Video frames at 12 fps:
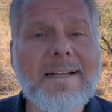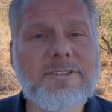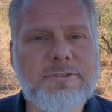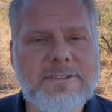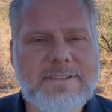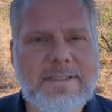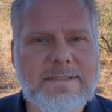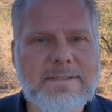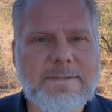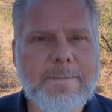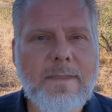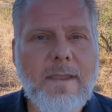
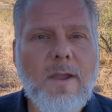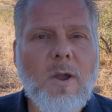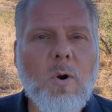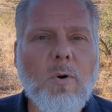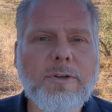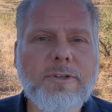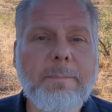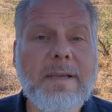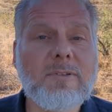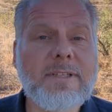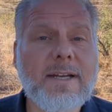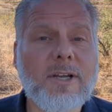buttresses, or you
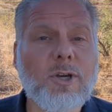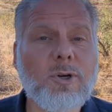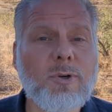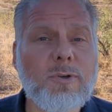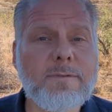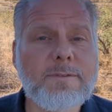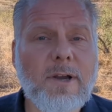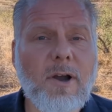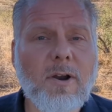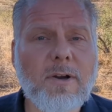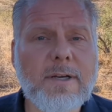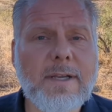build in a curved
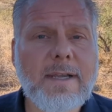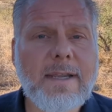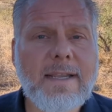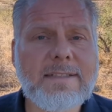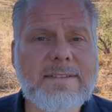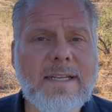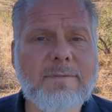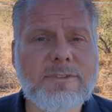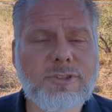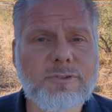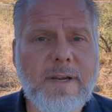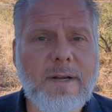arc instead of a
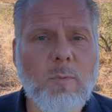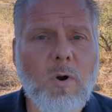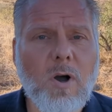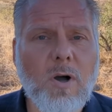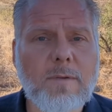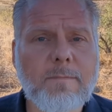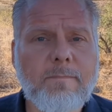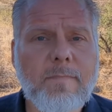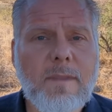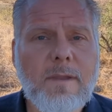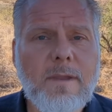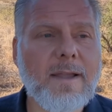straight wall.
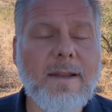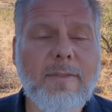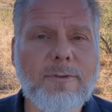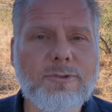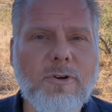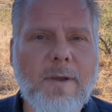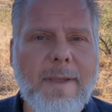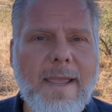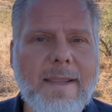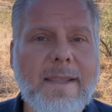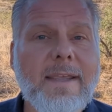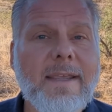Another
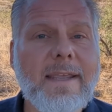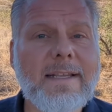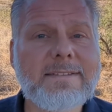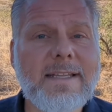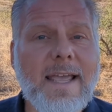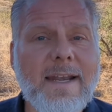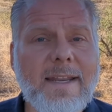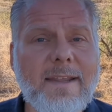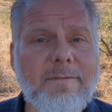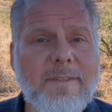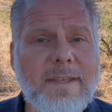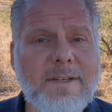drawback is that
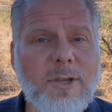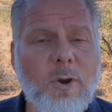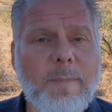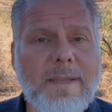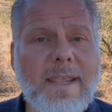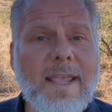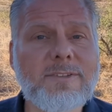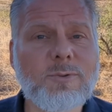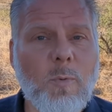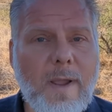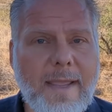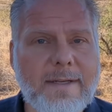if the adobe
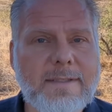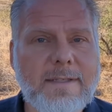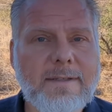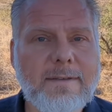gets wet,